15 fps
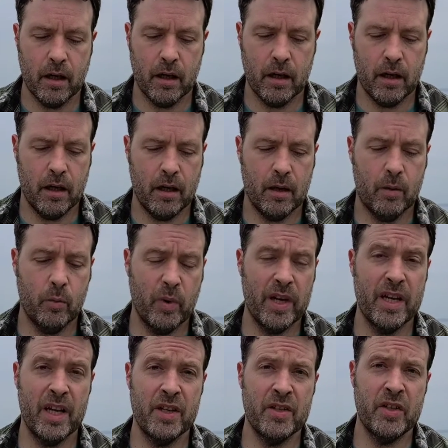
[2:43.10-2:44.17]

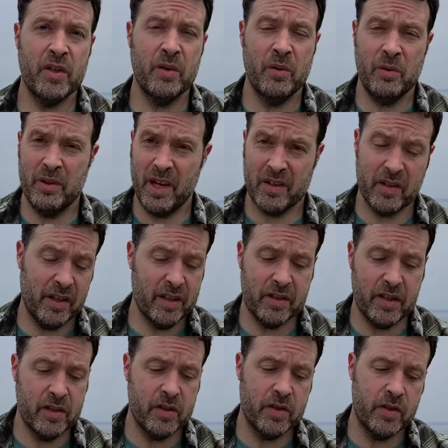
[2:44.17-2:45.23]
Next on the list
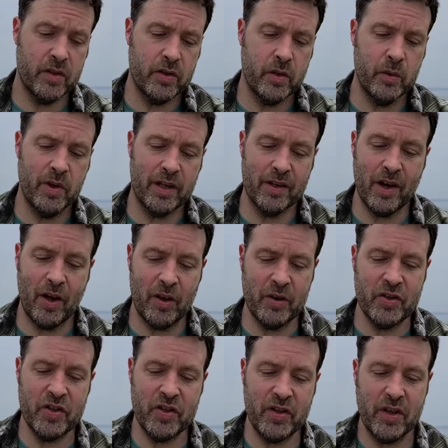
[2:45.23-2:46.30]
is to
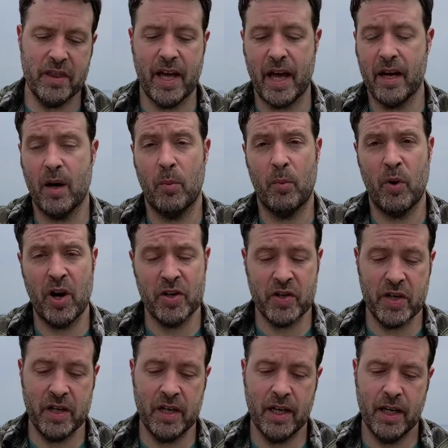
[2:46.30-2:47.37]
acknowledge that
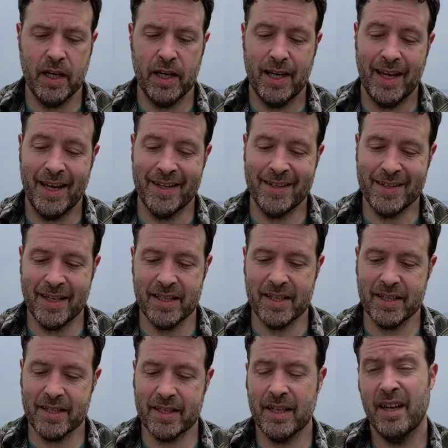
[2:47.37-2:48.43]
oppression
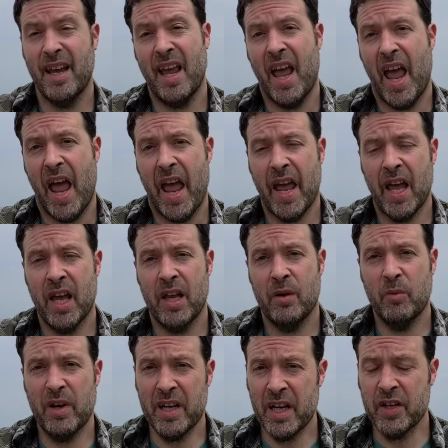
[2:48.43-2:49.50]
exists, and
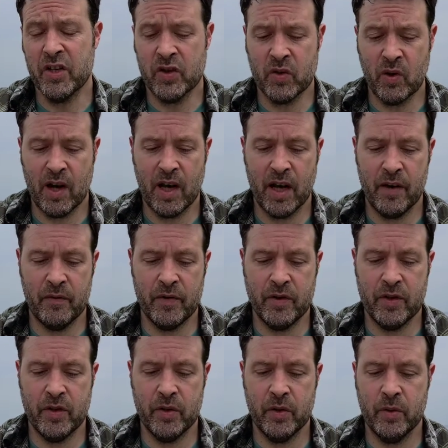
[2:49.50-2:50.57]
we need to strive
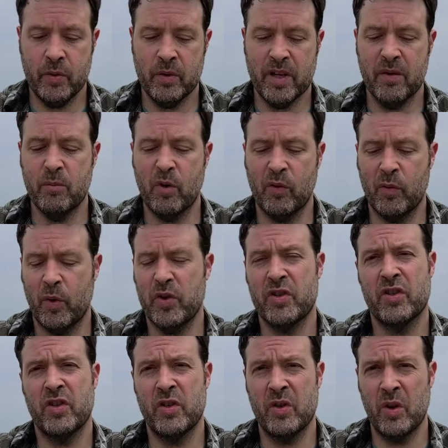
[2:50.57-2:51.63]
to give more voice
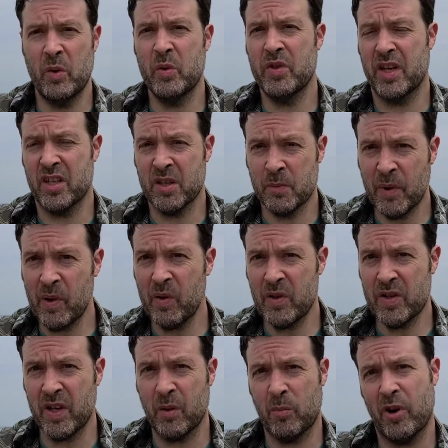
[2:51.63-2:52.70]
to those
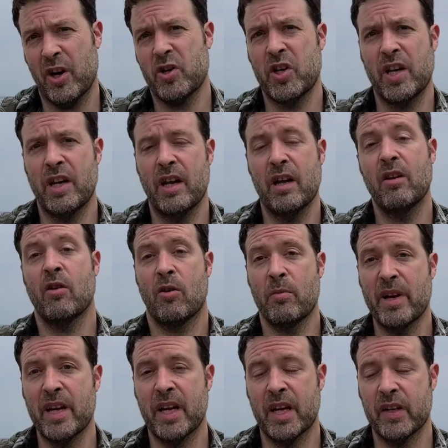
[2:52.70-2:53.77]
experiencing oppression in our
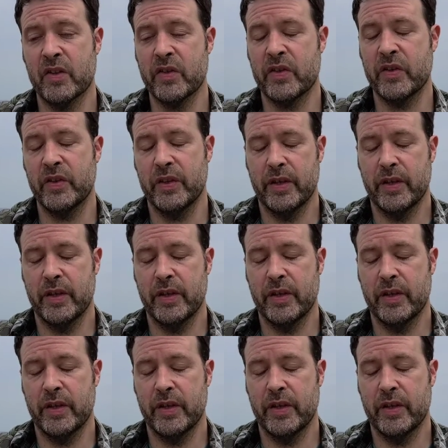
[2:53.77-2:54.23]
meetings.